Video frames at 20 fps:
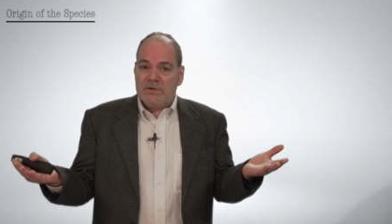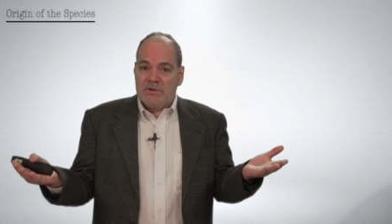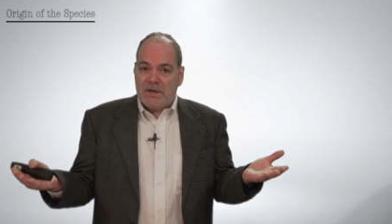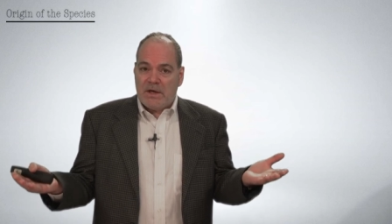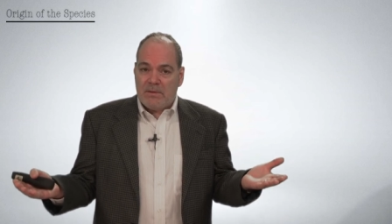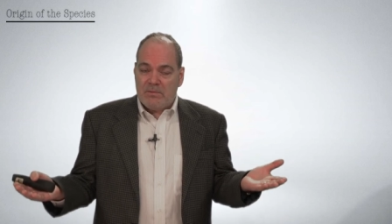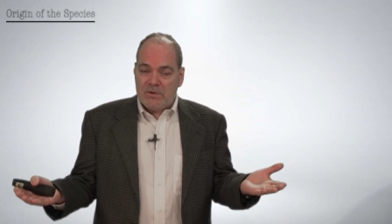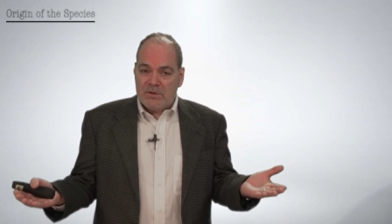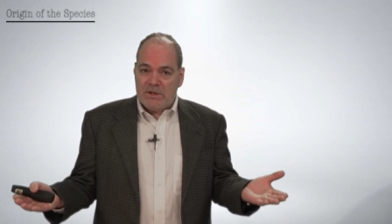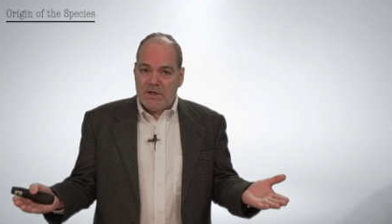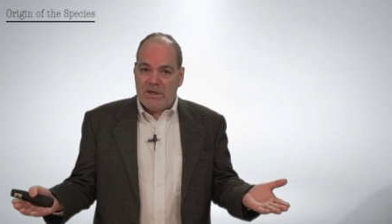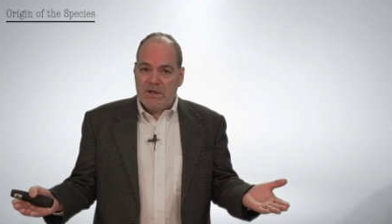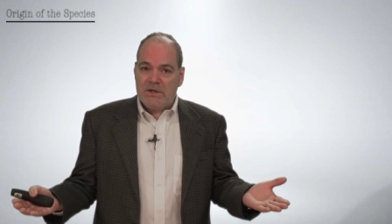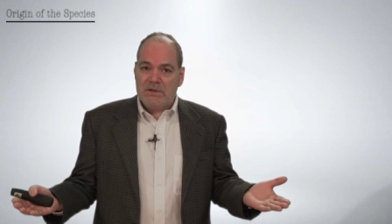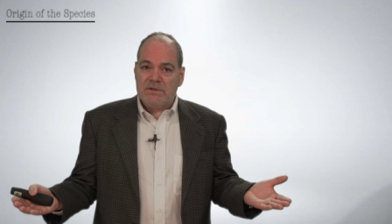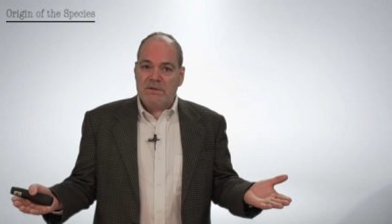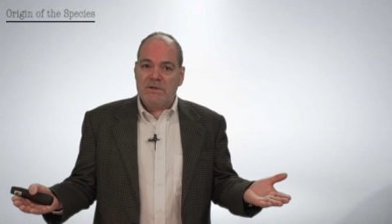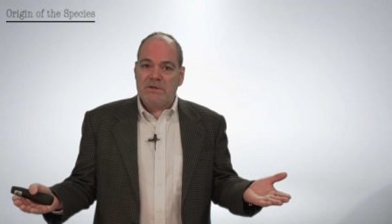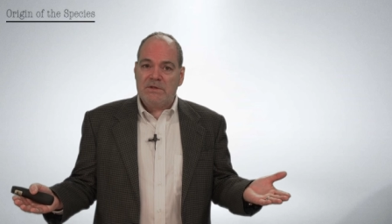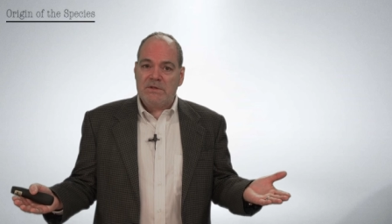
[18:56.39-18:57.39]

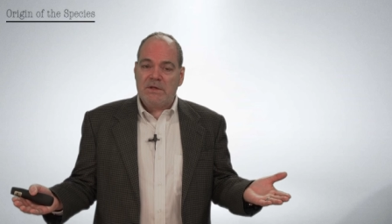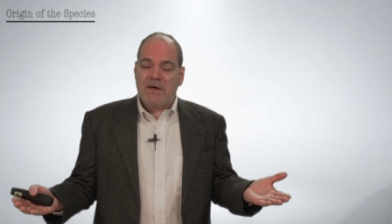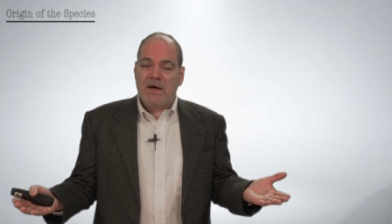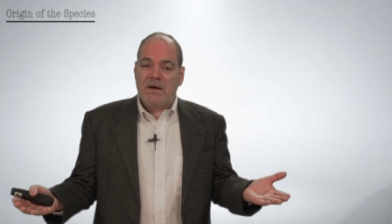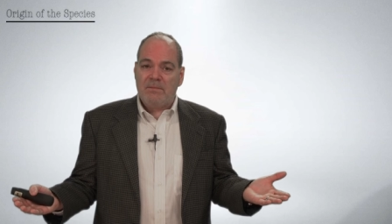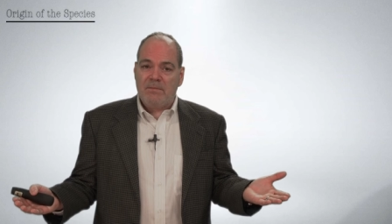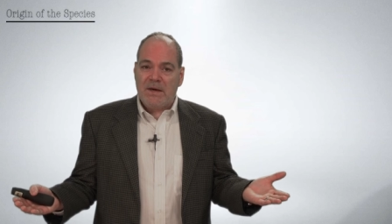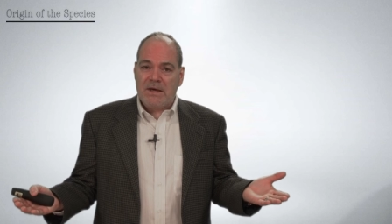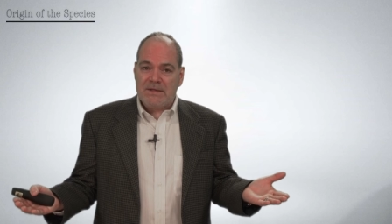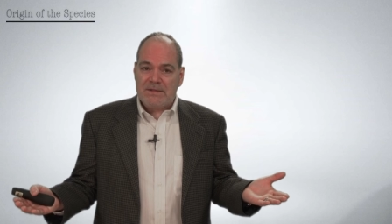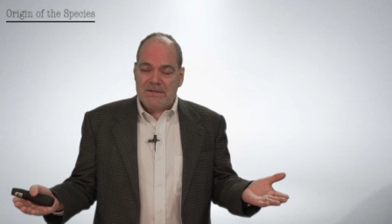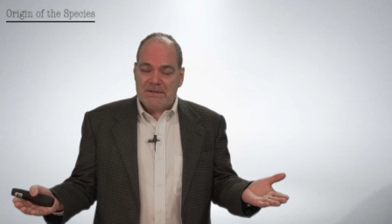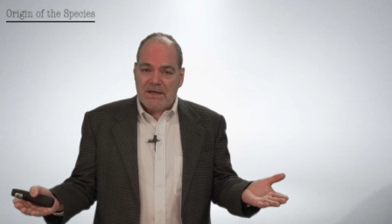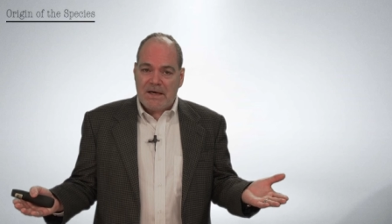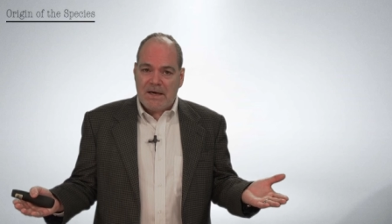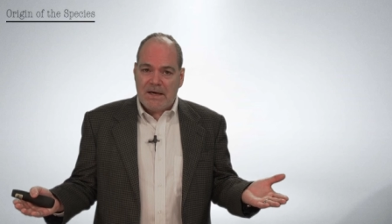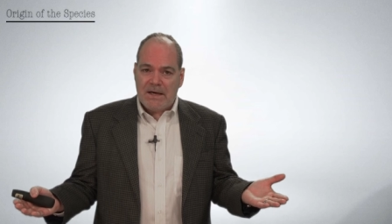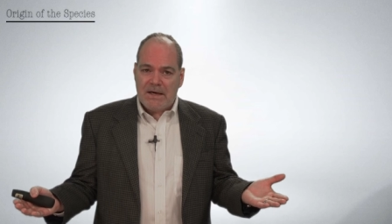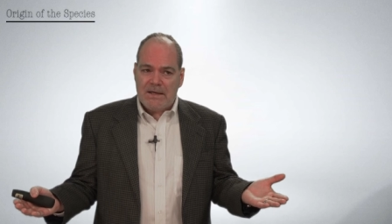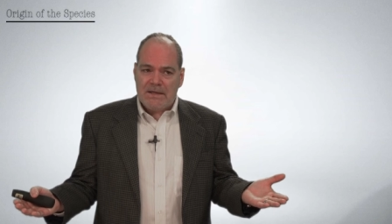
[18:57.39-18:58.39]
simultaneously, side by
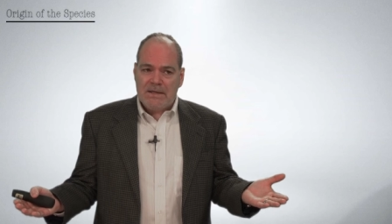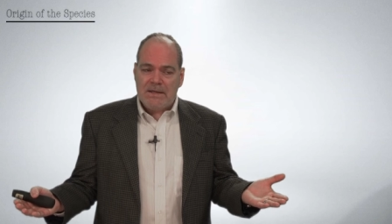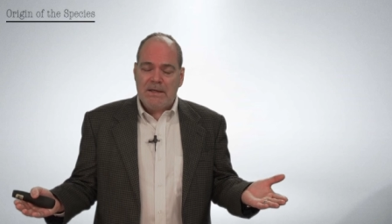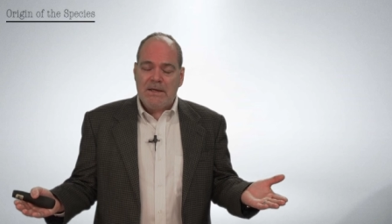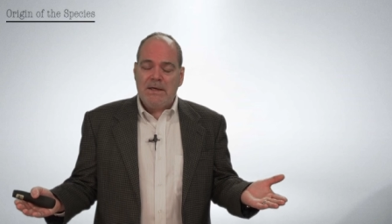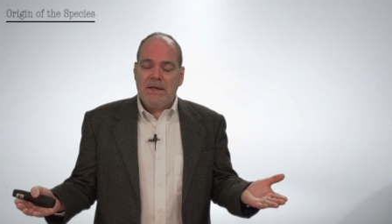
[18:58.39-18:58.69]
side,